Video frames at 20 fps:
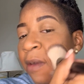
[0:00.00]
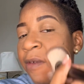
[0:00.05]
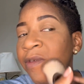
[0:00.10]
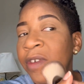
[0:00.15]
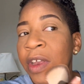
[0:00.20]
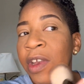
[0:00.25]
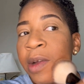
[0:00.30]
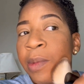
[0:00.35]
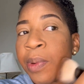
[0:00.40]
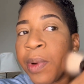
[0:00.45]
for
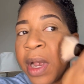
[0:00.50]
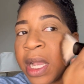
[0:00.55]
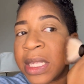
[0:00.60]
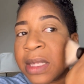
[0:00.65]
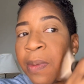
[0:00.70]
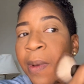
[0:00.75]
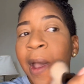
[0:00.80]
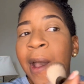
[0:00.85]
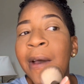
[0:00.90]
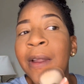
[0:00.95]
your pressed
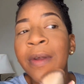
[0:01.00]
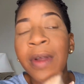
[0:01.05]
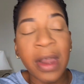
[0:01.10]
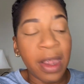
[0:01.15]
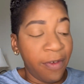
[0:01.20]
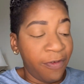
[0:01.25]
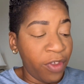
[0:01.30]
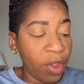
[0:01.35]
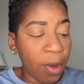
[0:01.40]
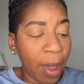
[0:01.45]
powder
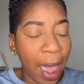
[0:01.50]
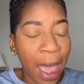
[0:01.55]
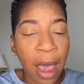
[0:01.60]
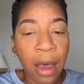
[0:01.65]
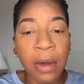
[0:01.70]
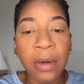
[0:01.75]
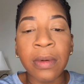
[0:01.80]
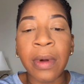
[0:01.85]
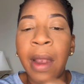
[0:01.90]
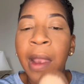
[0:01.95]
if you
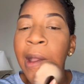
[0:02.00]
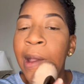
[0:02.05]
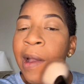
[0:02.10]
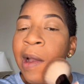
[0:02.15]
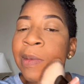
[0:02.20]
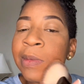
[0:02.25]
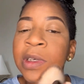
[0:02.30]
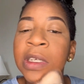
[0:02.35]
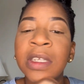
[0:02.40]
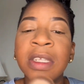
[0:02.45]
out, right?
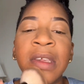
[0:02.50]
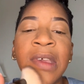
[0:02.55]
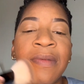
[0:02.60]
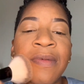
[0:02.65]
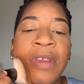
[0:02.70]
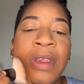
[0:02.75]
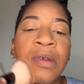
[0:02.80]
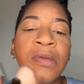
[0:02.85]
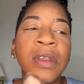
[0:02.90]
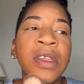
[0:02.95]
I'm just
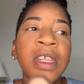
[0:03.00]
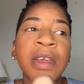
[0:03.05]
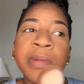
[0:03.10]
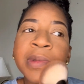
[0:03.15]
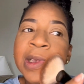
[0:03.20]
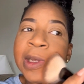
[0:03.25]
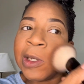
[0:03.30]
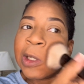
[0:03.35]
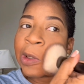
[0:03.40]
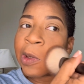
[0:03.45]
giving you tips
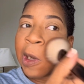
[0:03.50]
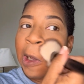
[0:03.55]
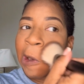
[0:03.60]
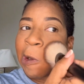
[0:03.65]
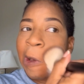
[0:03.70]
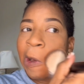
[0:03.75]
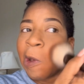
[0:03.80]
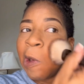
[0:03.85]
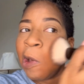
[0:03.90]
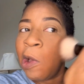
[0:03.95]
and tricks.
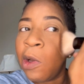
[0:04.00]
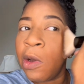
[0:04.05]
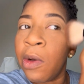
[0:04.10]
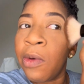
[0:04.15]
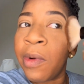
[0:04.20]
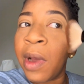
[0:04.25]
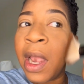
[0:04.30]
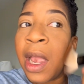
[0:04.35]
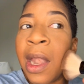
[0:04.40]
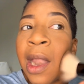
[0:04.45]
You done
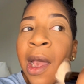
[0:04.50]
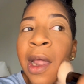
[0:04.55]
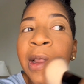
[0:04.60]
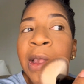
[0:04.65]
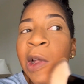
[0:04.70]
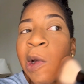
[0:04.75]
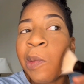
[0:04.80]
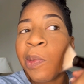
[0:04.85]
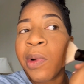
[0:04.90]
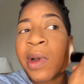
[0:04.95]
ran out of
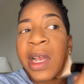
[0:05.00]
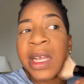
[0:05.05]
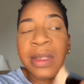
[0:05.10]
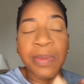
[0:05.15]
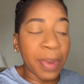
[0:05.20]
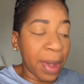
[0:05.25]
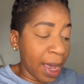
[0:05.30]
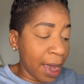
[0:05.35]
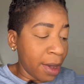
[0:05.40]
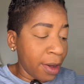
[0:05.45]
your pressed
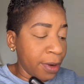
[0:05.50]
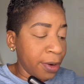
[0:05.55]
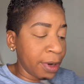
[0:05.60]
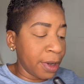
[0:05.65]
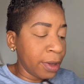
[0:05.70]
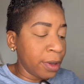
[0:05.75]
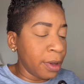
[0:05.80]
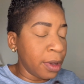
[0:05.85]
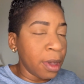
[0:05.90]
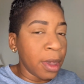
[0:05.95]

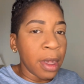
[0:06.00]
powder.